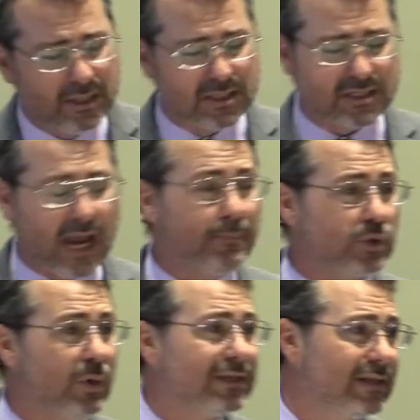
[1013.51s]
the
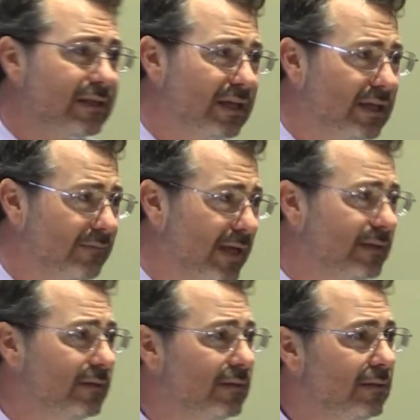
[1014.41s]
disciples, what did they think of it?
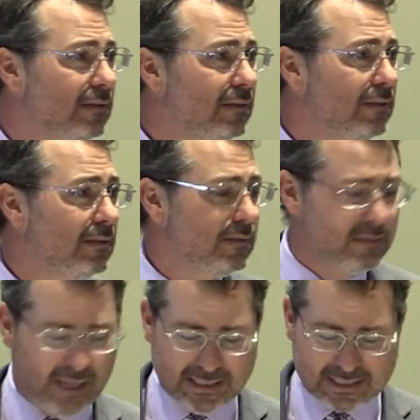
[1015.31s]

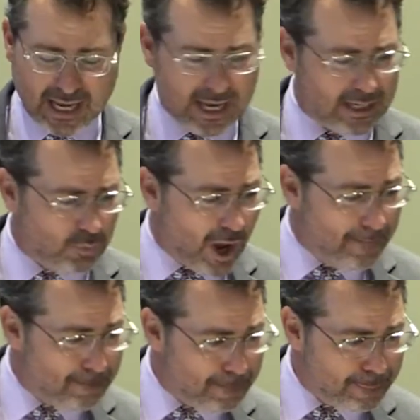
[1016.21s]
They said,
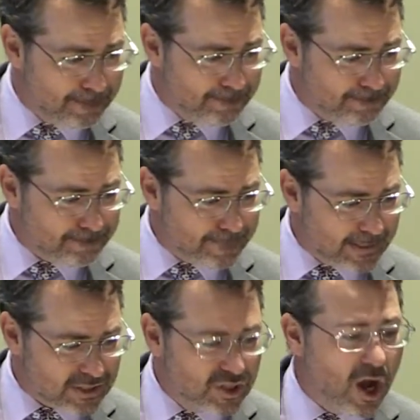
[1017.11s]
What?
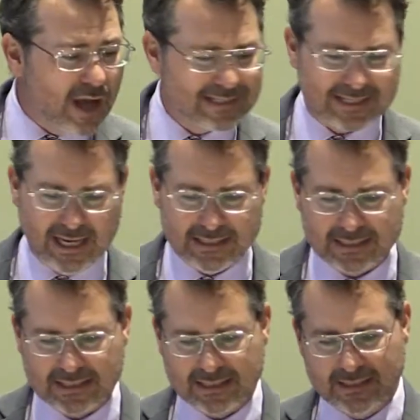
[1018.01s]
It's
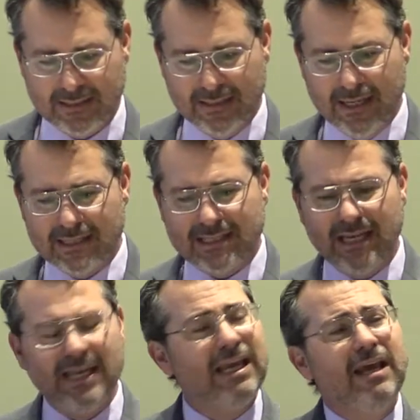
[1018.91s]
nonsense.
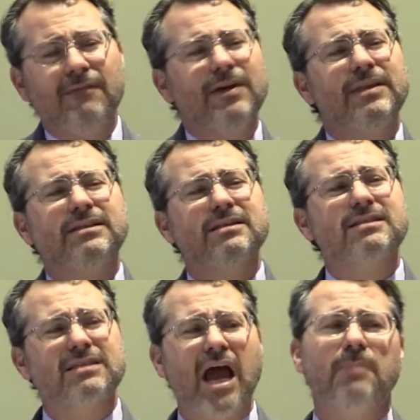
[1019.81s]
See, even the
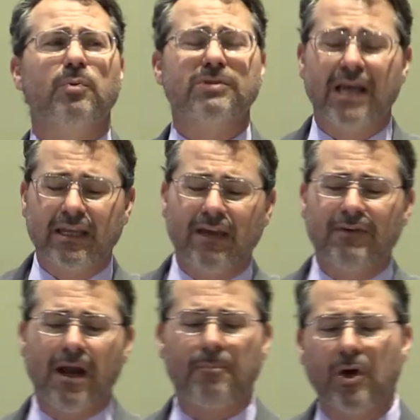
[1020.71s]
disciples had
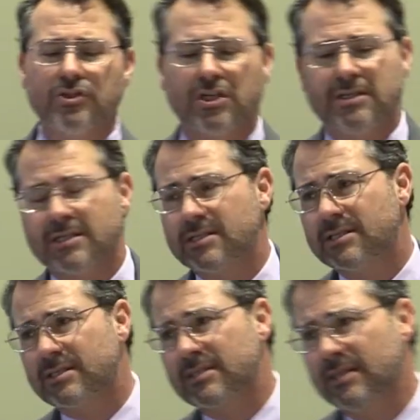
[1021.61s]
given up on
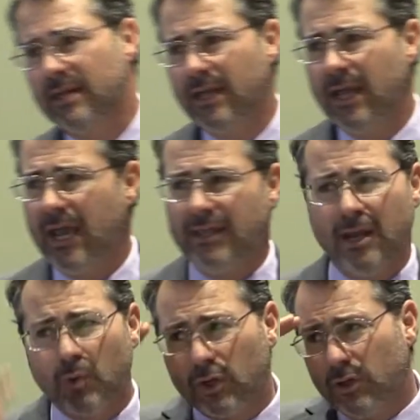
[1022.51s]
Jesus, and they
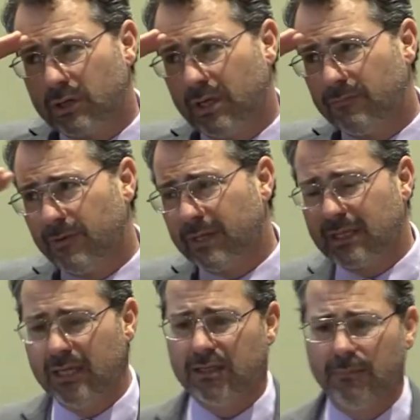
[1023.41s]
weren't looking for the
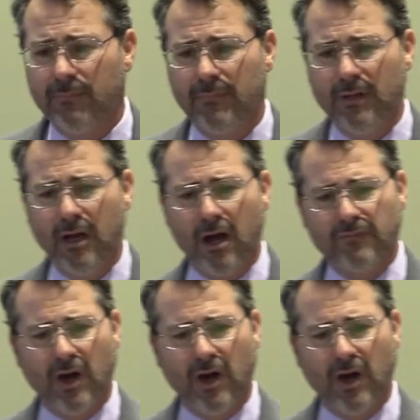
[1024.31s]
kingdom of